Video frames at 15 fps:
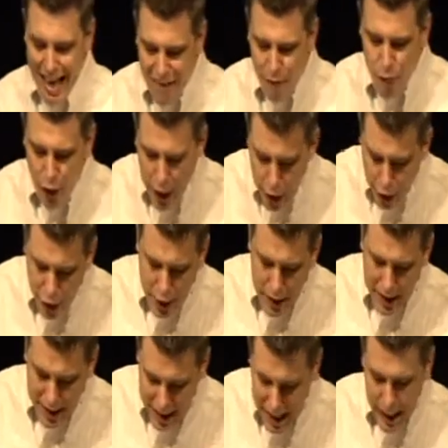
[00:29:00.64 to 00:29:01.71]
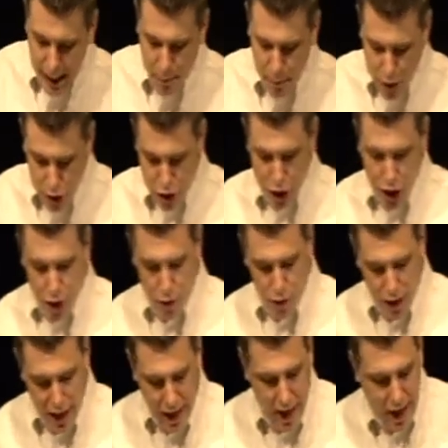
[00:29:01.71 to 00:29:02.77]
every good thing
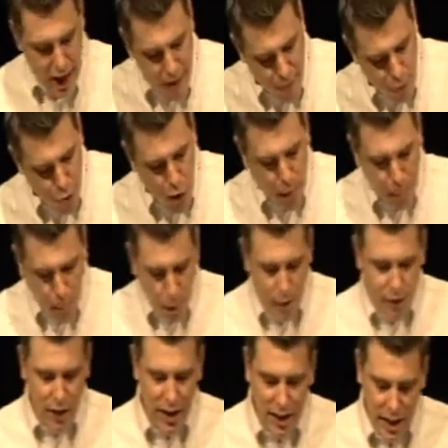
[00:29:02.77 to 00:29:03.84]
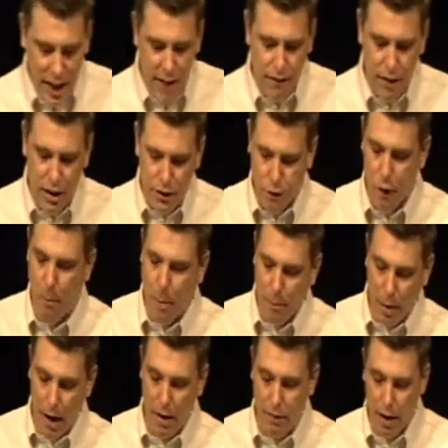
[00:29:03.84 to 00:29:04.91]
bestowed and every perfect gift is from
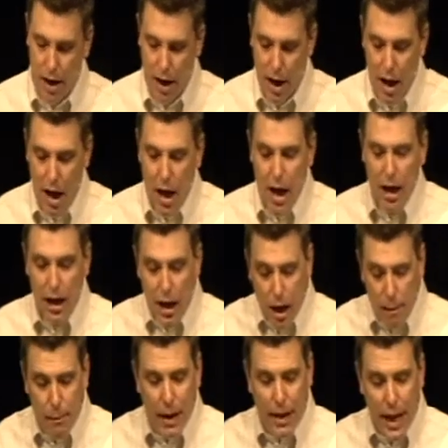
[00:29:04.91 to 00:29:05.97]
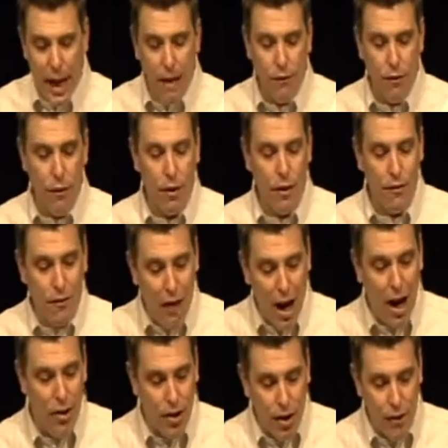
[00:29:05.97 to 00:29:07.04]
above, coming down from the
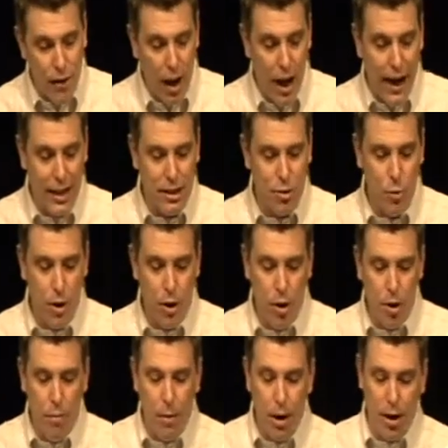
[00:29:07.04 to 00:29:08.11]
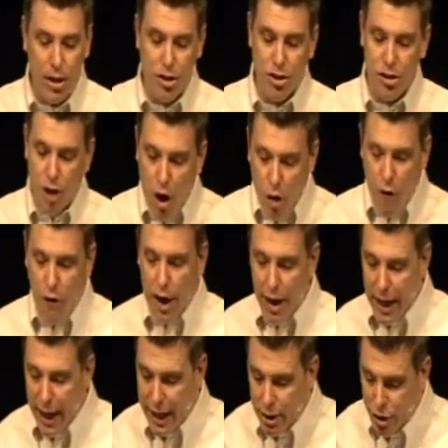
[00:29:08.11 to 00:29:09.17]
Father of lights, with whom there is no
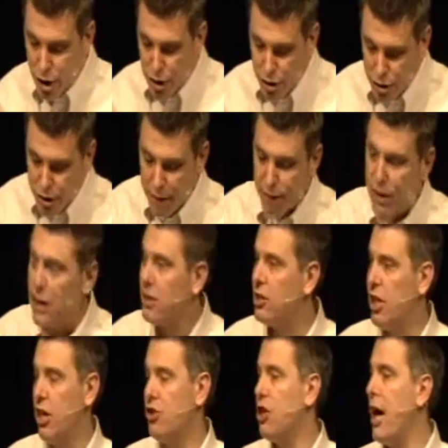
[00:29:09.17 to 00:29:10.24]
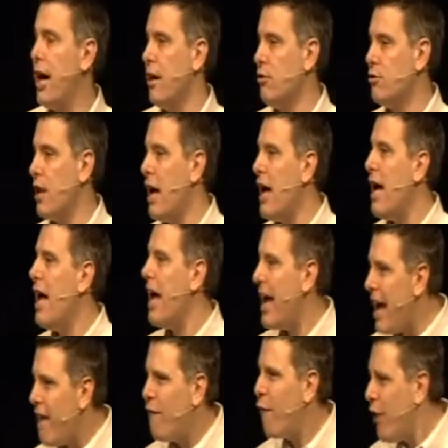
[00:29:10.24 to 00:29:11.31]
variation or shifting shadows.
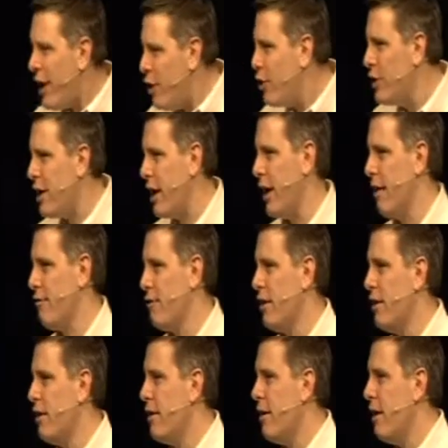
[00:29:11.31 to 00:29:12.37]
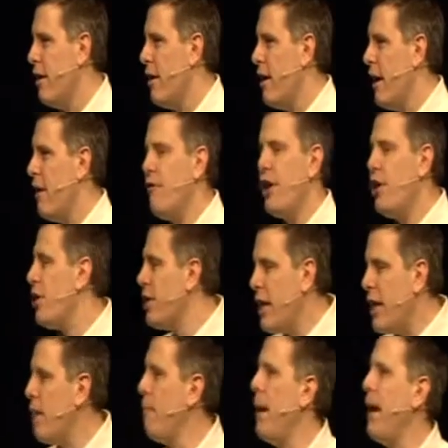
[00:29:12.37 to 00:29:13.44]
Every good gift, every good
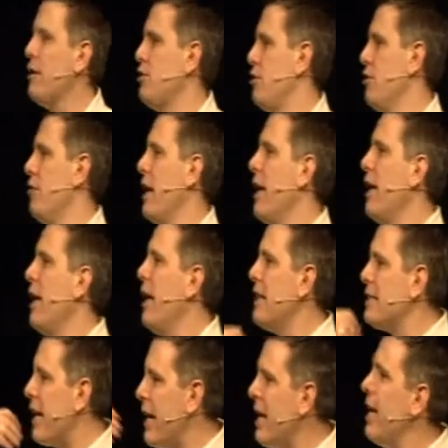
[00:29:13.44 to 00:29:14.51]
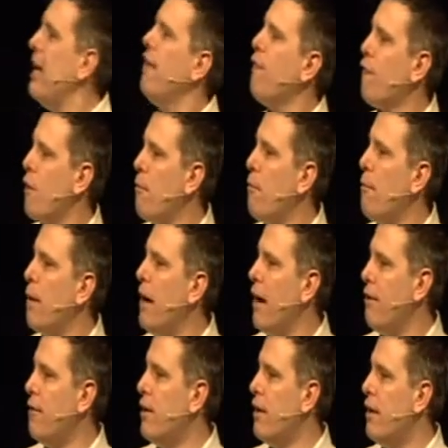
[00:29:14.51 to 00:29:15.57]
thing about you, it's a gift from above.